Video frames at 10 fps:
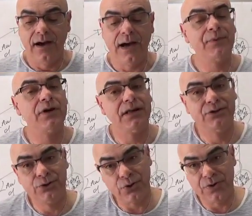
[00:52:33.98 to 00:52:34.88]
I'm going to let
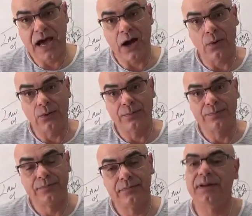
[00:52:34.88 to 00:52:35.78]
you go now.
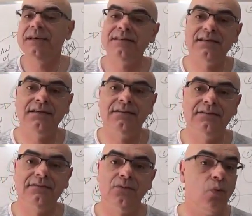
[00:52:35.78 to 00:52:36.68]
Listen,
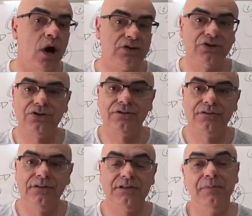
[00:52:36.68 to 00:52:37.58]
watch
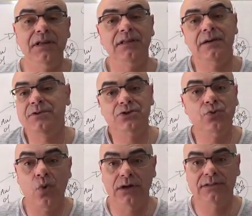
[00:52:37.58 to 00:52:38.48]
as many times as you
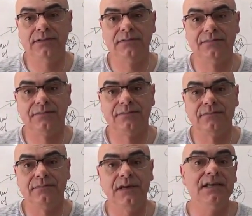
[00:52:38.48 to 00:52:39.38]
want.
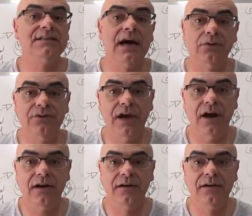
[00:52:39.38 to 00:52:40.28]
It's out there.
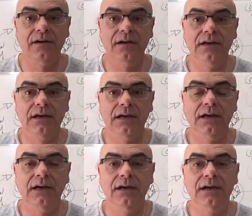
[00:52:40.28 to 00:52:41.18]

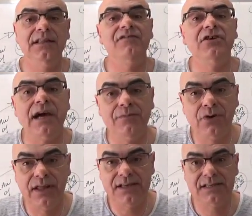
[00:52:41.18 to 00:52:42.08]
And every time you
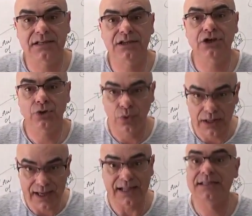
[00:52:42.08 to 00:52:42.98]
listen, you will
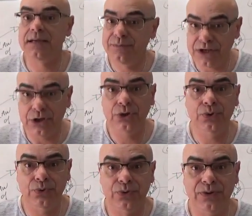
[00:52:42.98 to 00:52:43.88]
get something new.
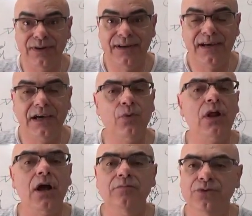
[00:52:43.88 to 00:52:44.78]
It will
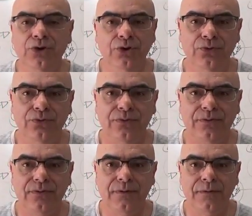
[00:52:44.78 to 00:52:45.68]
come to you,
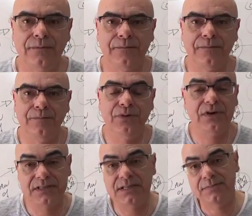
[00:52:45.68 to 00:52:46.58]

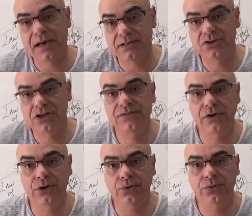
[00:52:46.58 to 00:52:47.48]
because this message is for
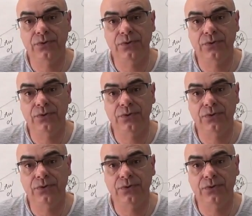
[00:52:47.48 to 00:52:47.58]
you.